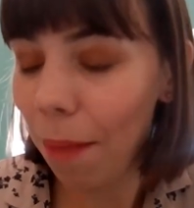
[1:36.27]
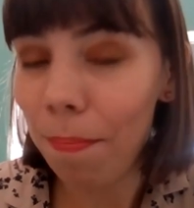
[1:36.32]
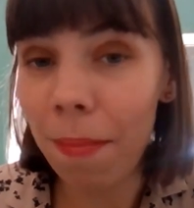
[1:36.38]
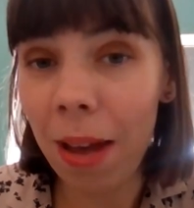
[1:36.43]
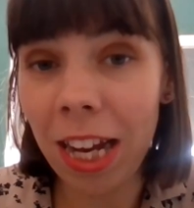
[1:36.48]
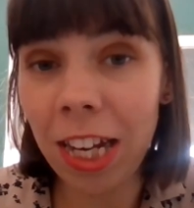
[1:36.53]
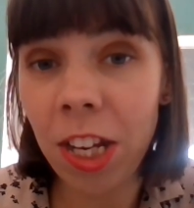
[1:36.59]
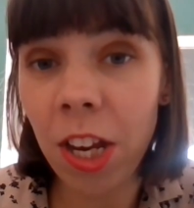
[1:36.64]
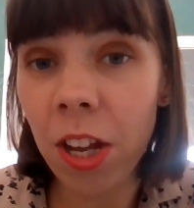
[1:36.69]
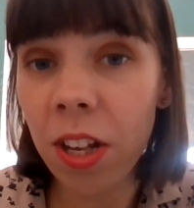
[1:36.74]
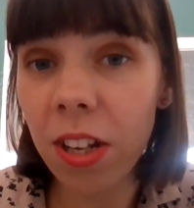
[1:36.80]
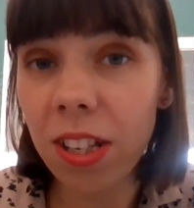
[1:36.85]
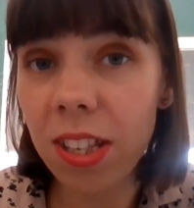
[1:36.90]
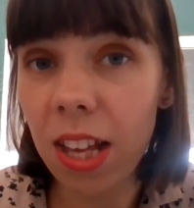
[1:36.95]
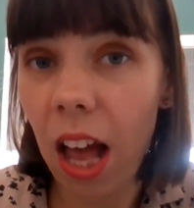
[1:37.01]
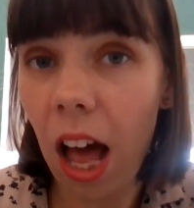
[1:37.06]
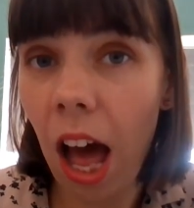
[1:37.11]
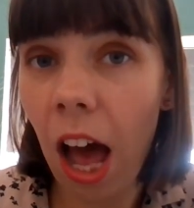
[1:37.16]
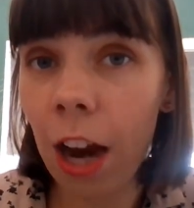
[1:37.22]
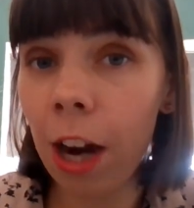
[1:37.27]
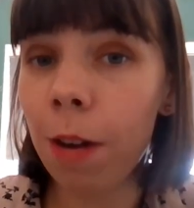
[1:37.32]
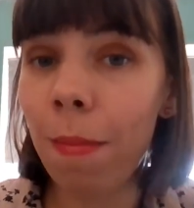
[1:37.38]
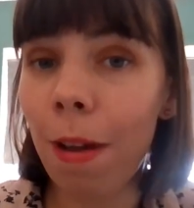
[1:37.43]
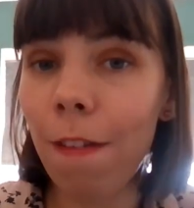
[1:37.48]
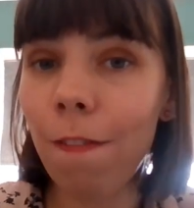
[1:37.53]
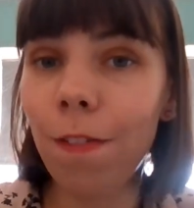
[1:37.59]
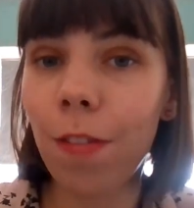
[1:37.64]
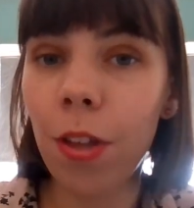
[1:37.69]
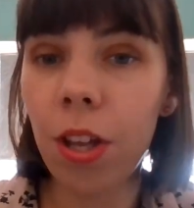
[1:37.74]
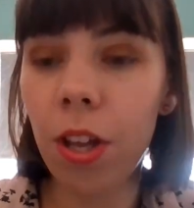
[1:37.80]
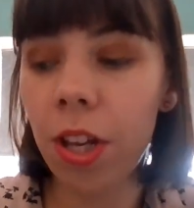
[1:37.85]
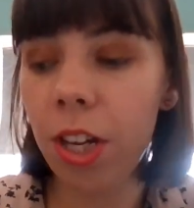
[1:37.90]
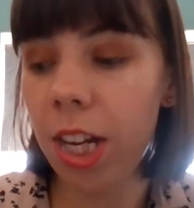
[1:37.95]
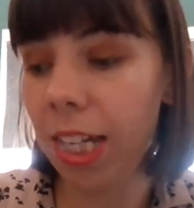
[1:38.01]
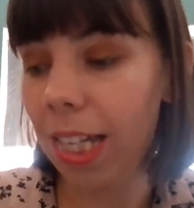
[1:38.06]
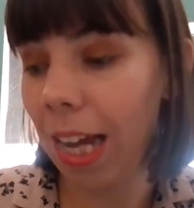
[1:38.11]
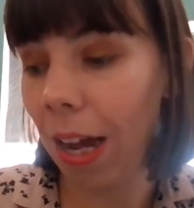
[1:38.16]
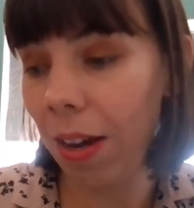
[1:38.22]
My notes are on my
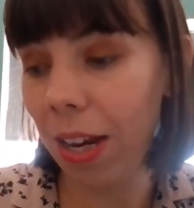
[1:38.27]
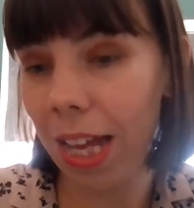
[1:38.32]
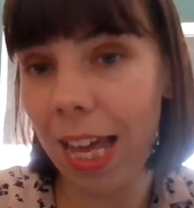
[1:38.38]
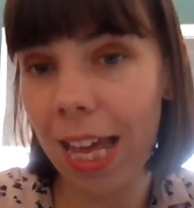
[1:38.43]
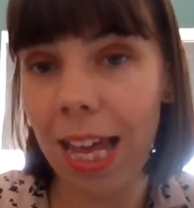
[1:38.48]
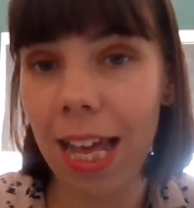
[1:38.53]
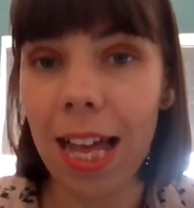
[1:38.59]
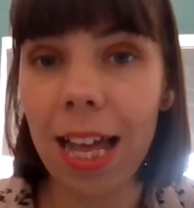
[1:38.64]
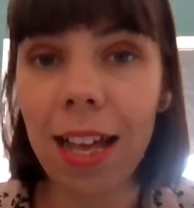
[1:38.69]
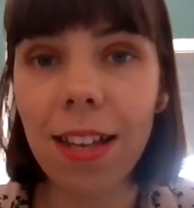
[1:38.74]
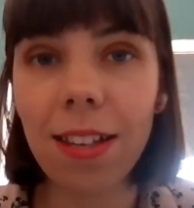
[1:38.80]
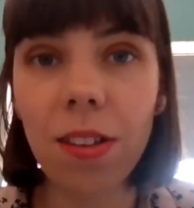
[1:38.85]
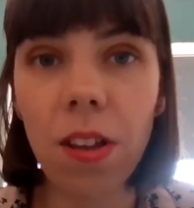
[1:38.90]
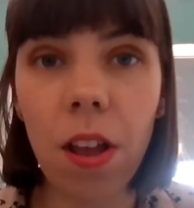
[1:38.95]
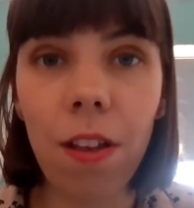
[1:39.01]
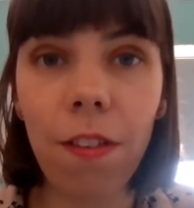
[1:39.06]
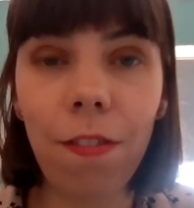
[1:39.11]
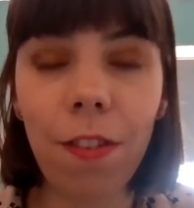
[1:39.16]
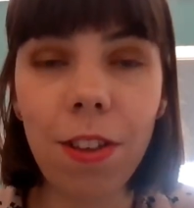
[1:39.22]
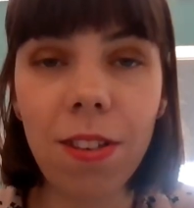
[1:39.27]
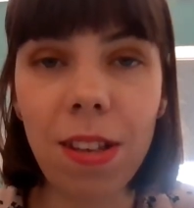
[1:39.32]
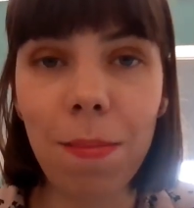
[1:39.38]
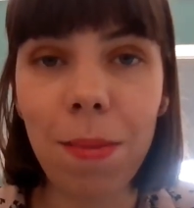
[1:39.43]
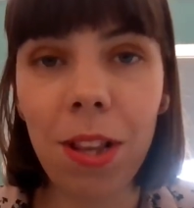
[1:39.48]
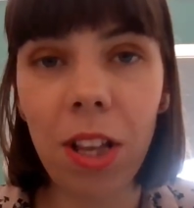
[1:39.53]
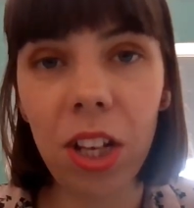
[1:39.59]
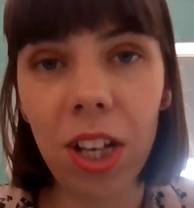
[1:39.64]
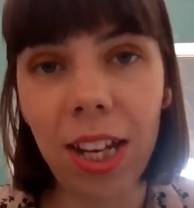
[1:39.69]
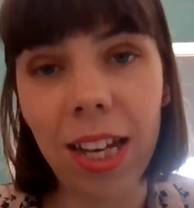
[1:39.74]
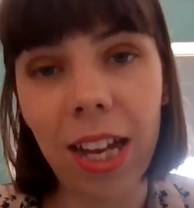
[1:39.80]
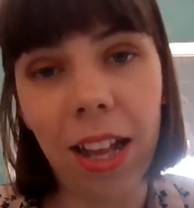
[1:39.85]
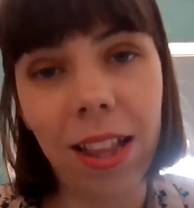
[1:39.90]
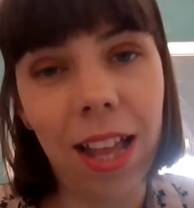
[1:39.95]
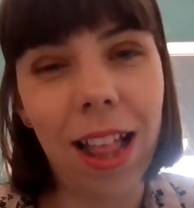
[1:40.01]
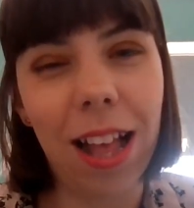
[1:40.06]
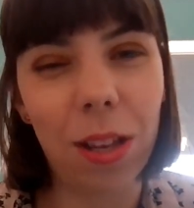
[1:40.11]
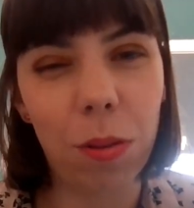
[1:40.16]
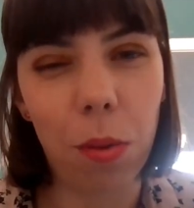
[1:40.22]
phone down here, so if you see me looking down
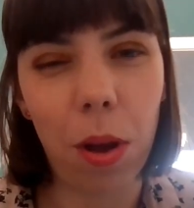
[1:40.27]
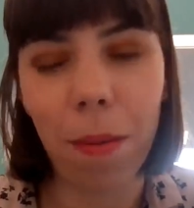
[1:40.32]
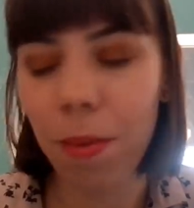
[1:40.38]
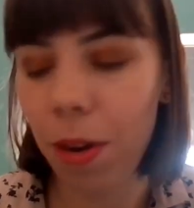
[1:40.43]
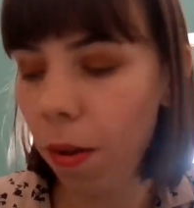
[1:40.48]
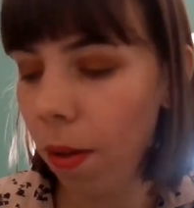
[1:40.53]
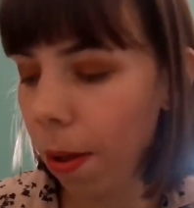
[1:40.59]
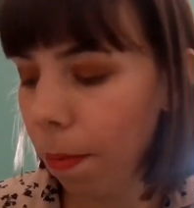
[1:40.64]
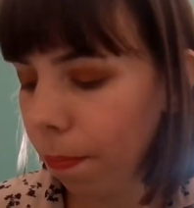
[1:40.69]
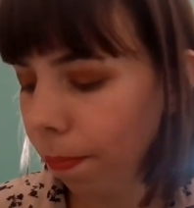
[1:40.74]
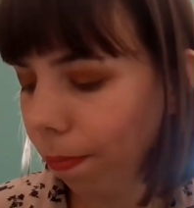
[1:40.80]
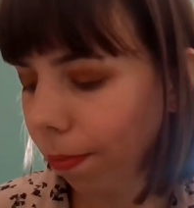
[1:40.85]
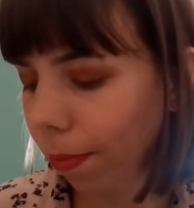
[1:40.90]
there, that's what I'm doing.